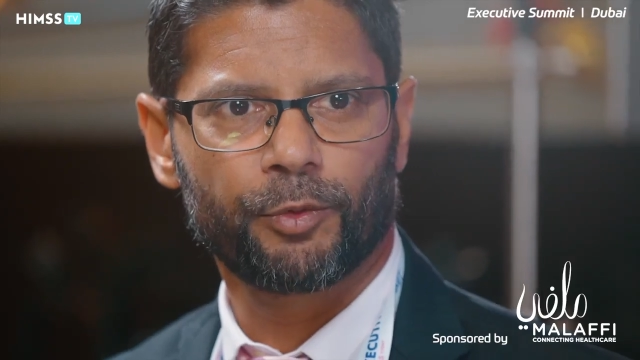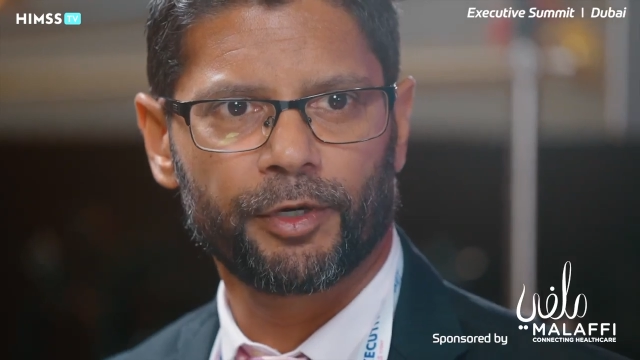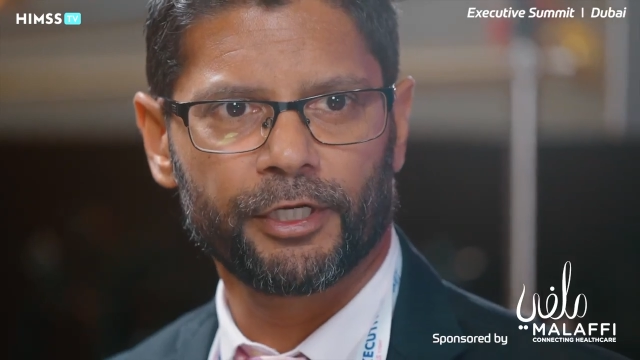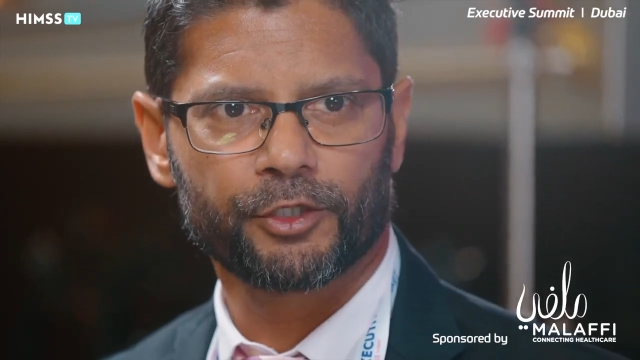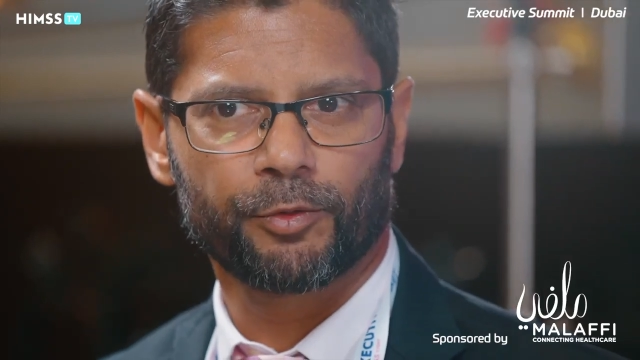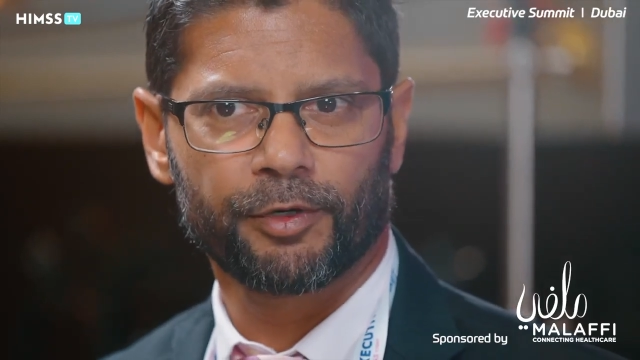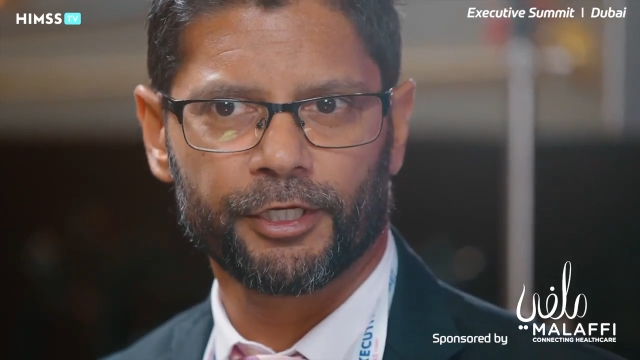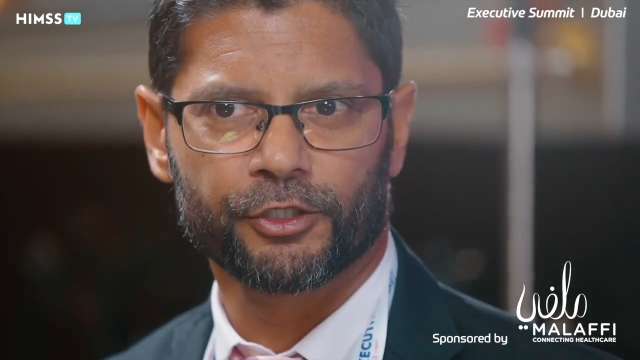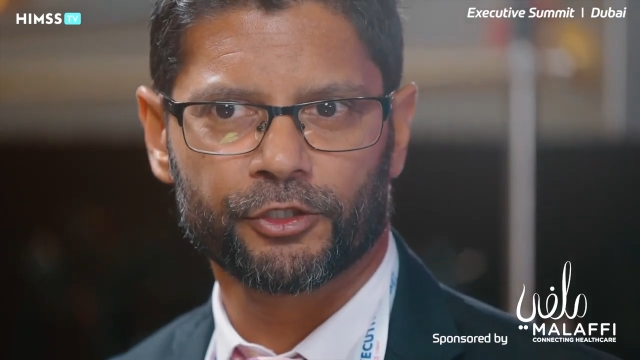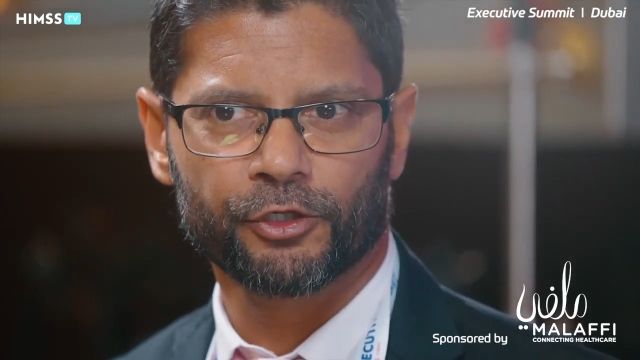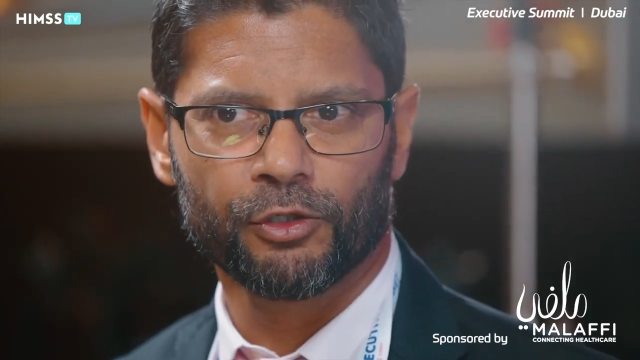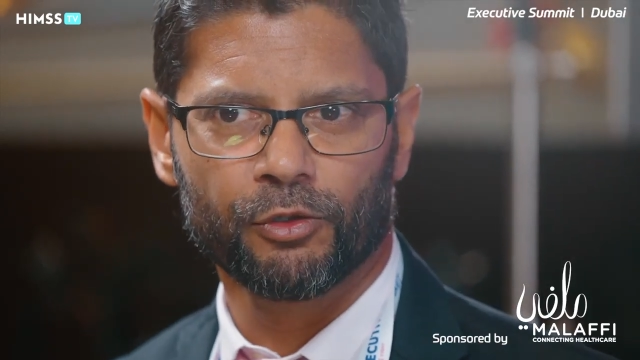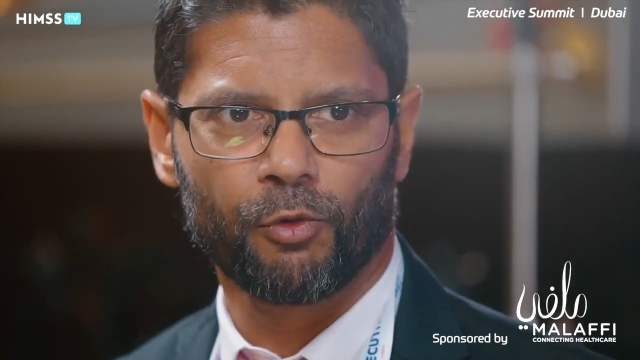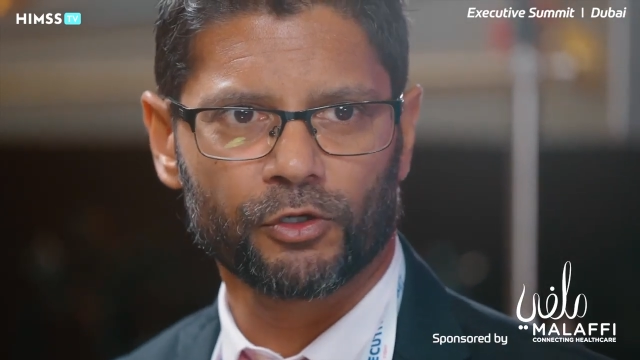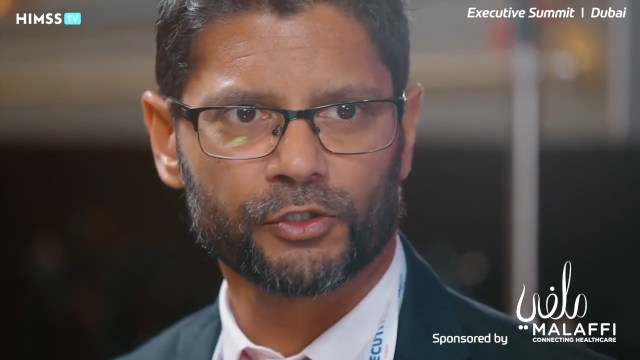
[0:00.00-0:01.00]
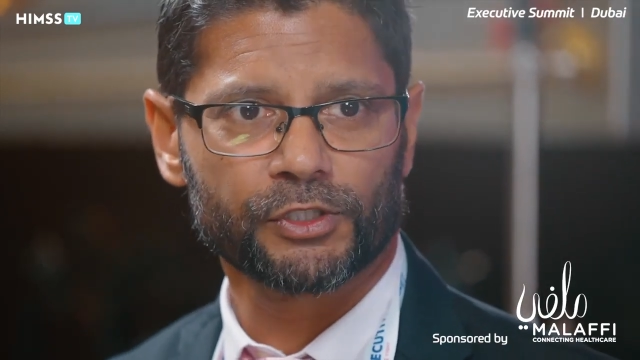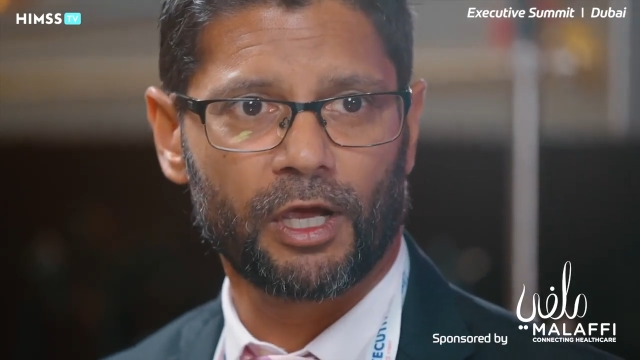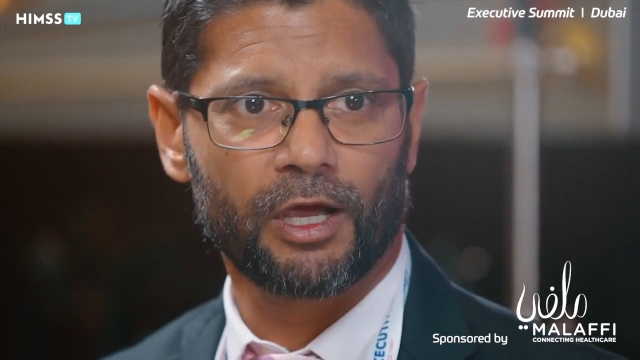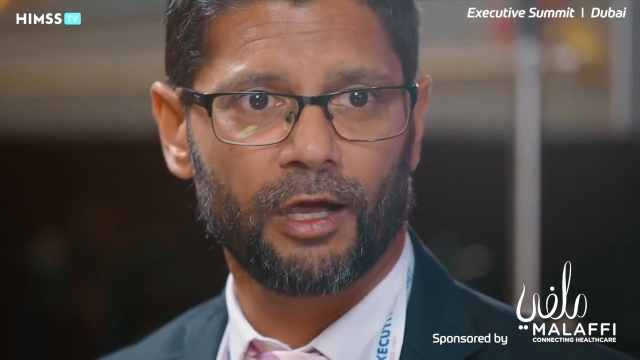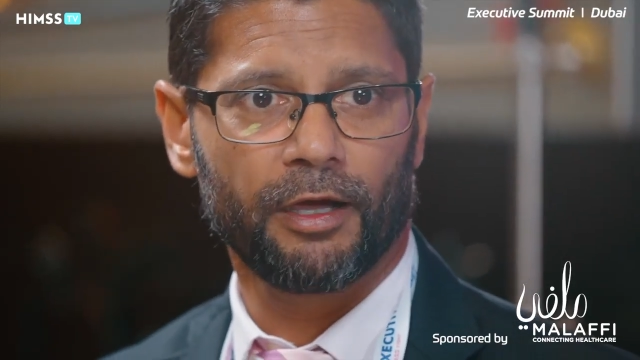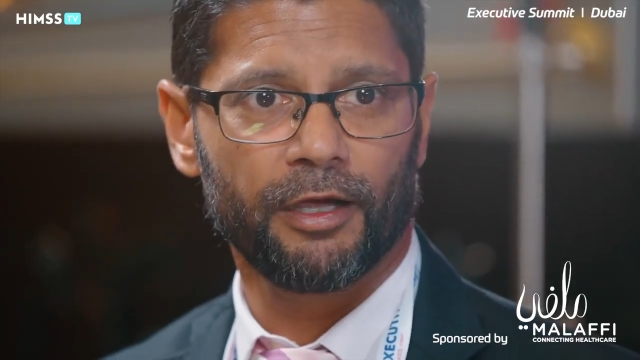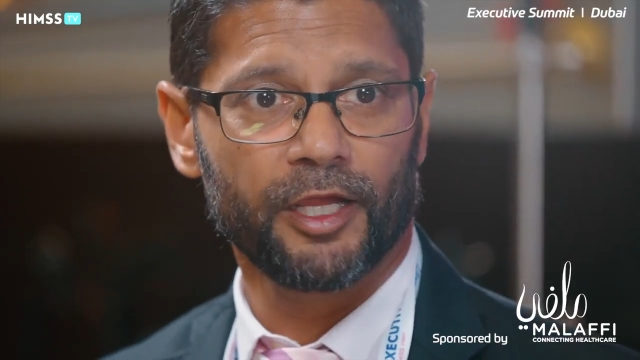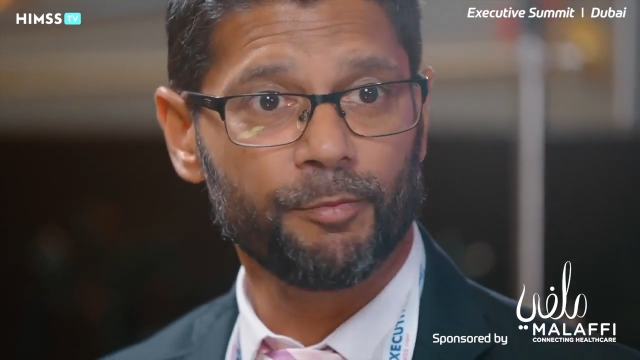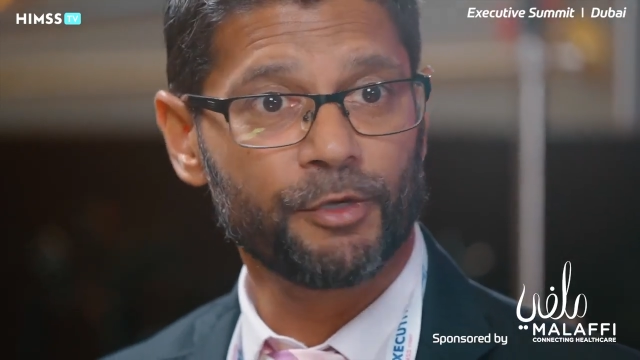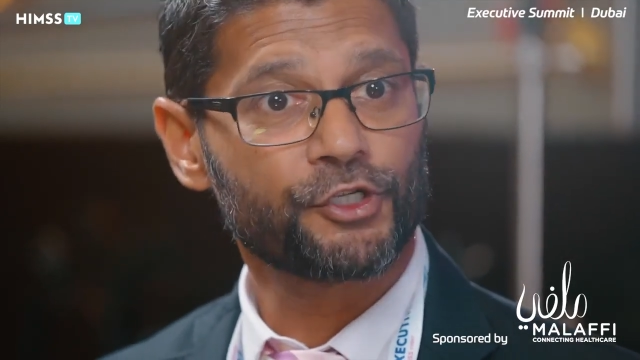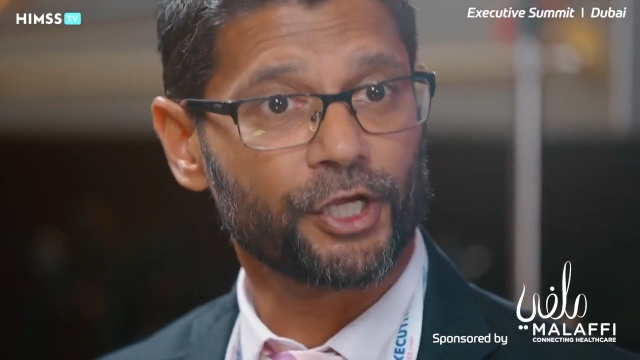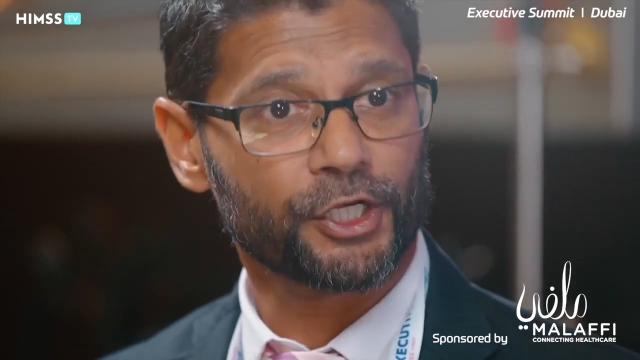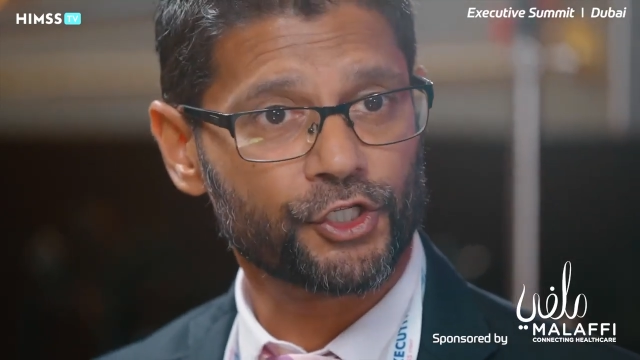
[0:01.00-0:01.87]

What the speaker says: 2022 was our image